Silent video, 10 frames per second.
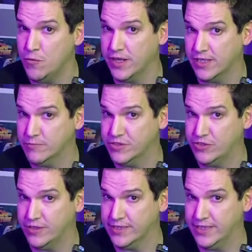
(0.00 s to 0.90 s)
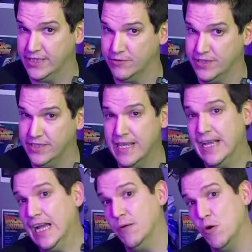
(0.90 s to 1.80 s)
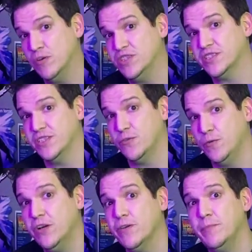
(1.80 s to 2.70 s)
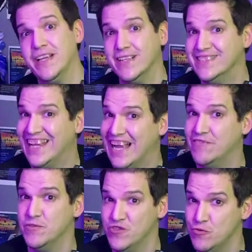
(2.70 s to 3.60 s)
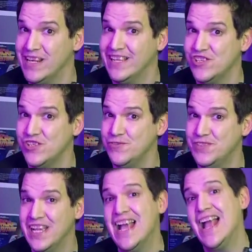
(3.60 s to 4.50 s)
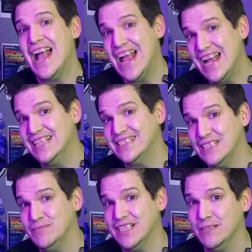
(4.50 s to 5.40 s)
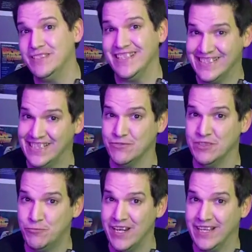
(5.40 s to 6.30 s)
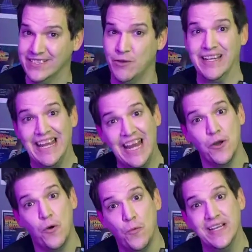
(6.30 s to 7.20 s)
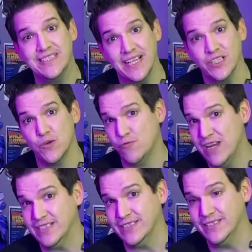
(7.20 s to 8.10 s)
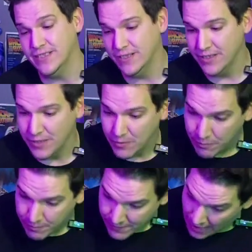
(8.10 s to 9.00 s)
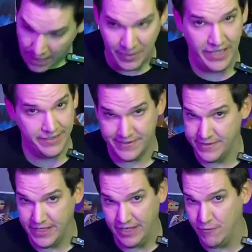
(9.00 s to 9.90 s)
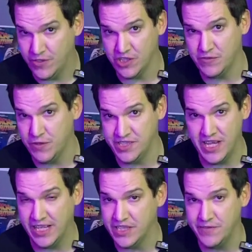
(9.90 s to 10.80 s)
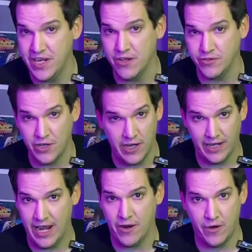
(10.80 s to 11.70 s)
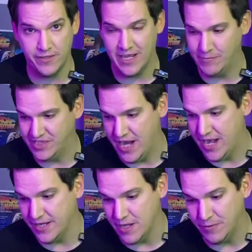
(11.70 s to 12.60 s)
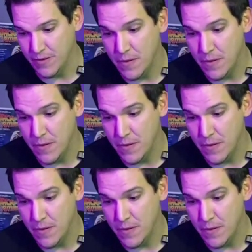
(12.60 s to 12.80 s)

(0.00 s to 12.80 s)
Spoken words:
when it comes to certain accessories. I'm always just a little weary because they have some joint issues and sometimes the accessories break, so I can't always sing their praises. I mean, even just for the sake of this video, Doc had a hard time standing up.